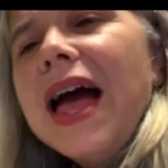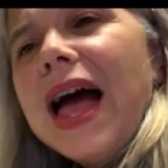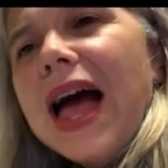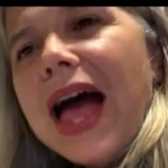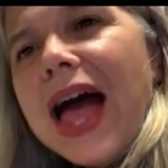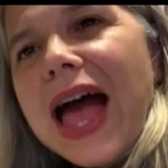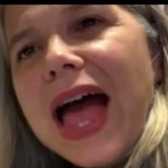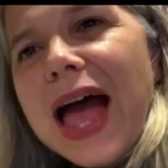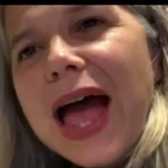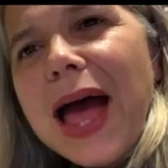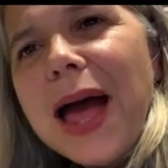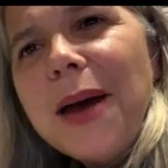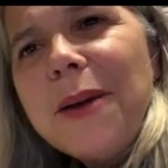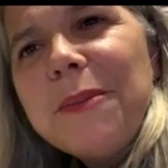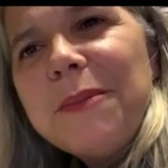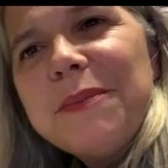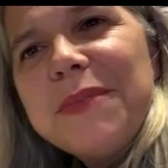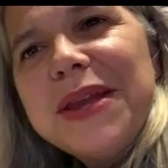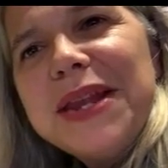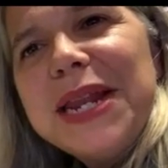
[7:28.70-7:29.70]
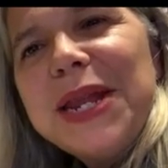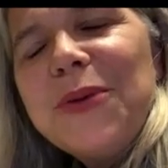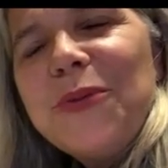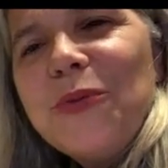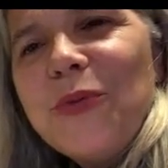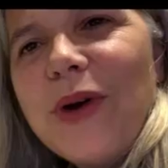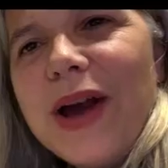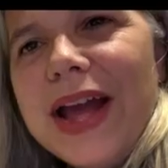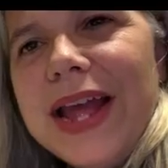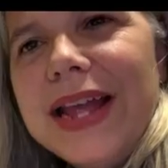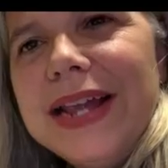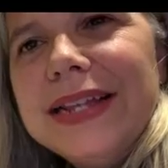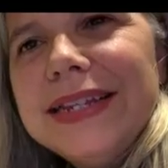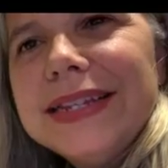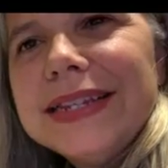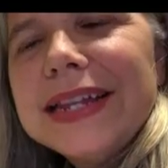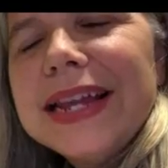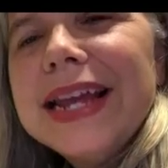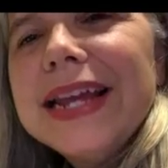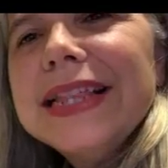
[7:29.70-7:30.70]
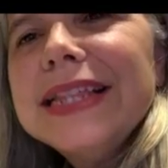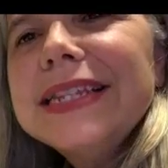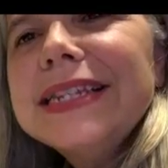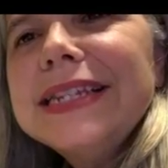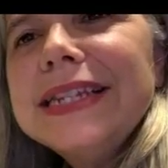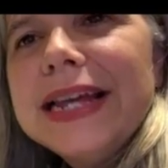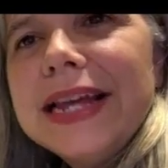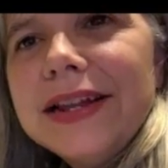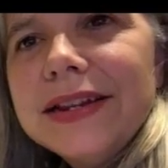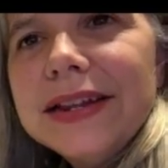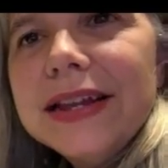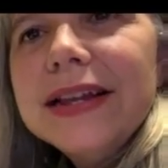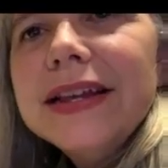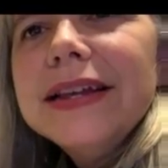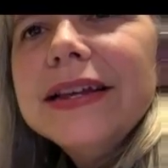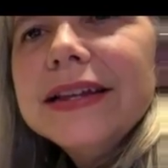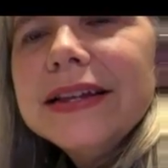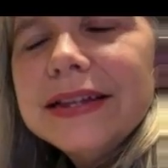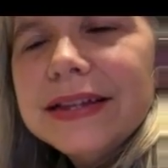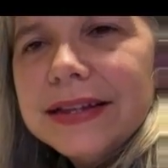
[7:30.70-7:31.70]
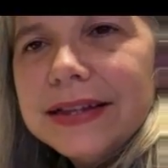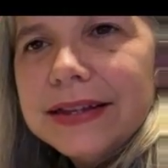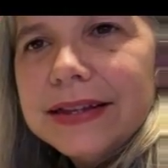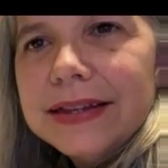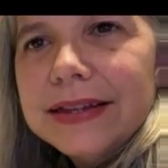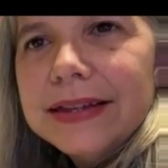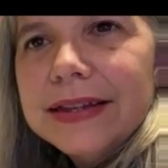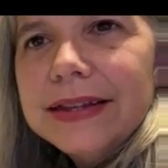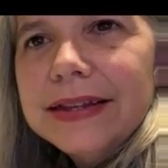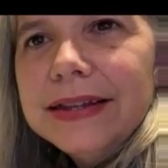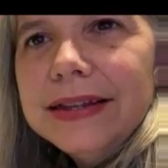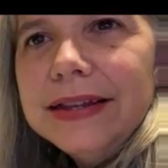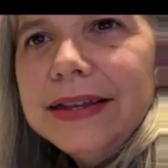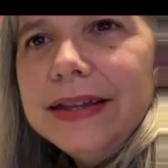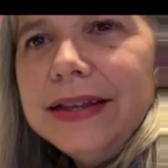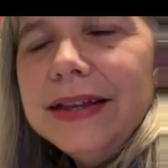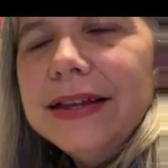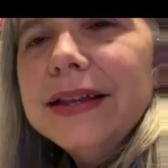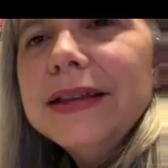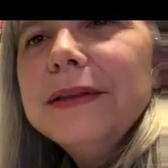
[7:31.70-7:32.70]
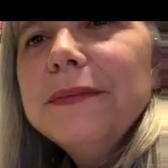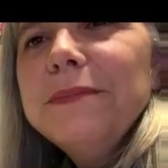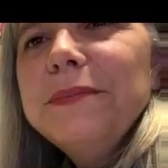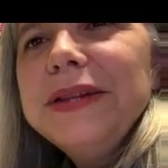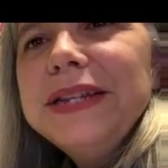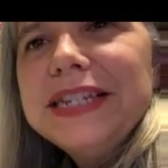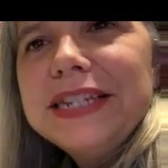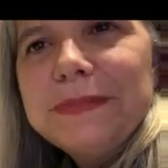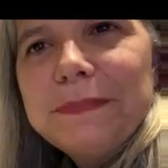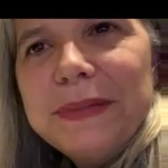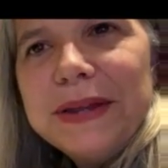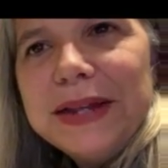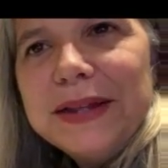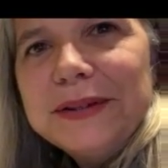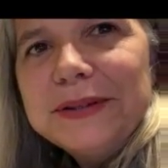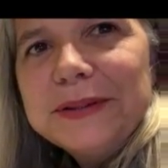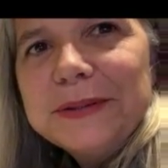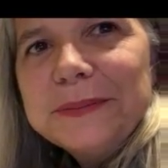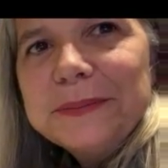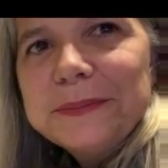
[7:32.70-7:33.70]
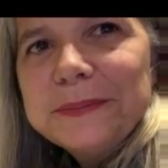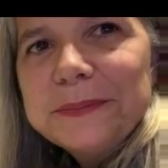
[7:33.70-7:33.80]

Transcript: How many ways can the sound ng be spelled?